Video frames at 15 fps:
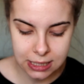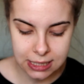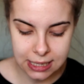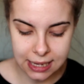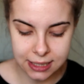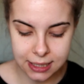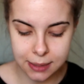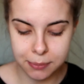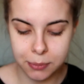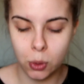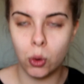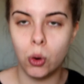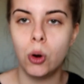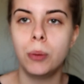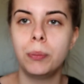get some
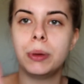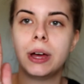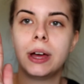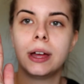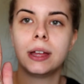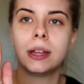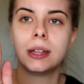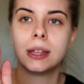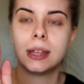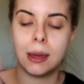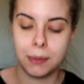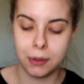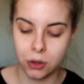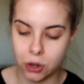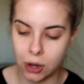more, but
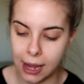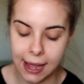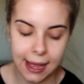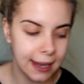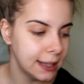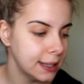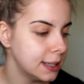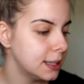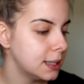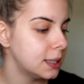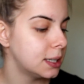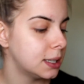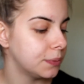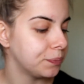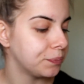get it in your
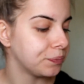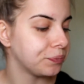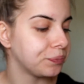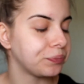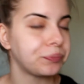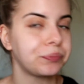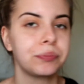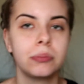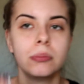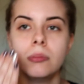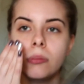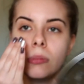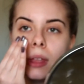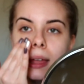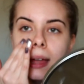hands,
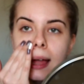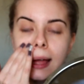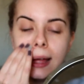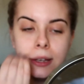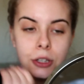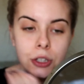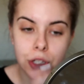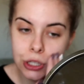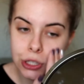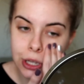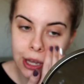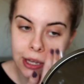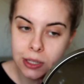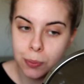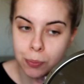and just
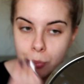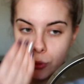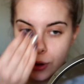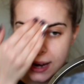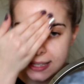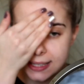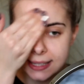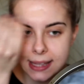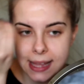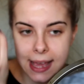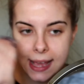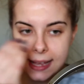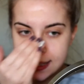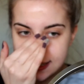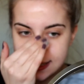going to press
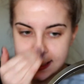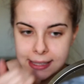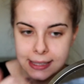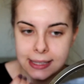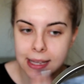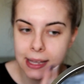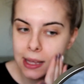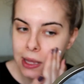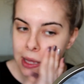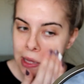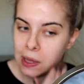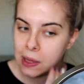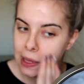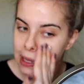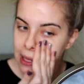this
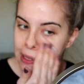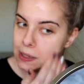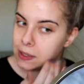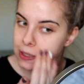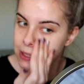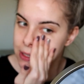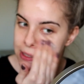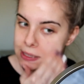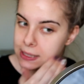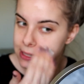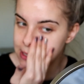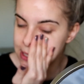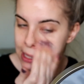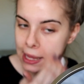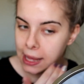into the
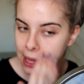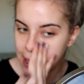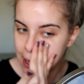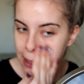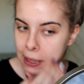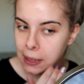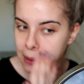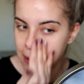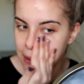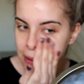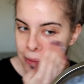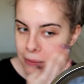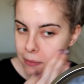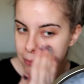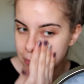
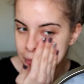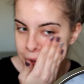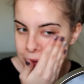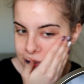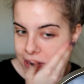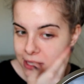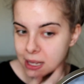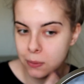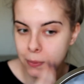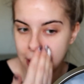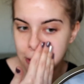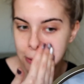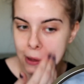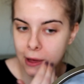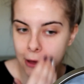skin, mostly
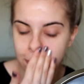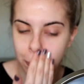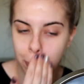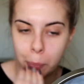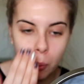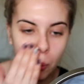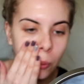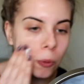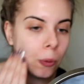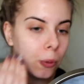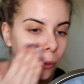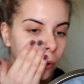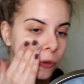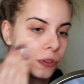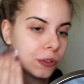where you have
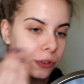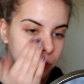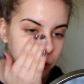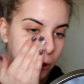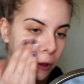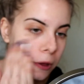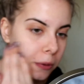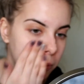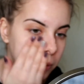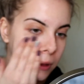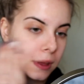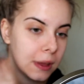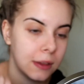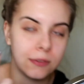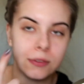pores. So
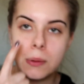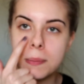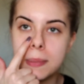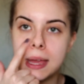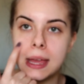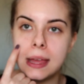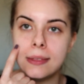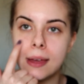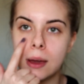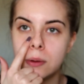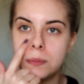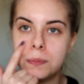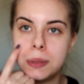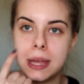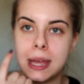for me that
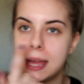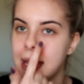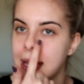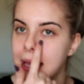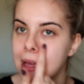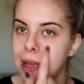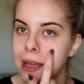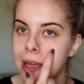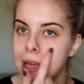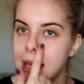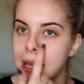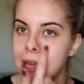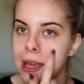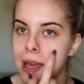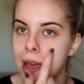would be
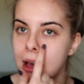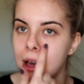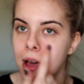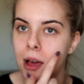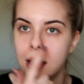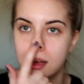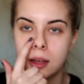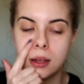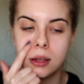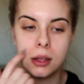here,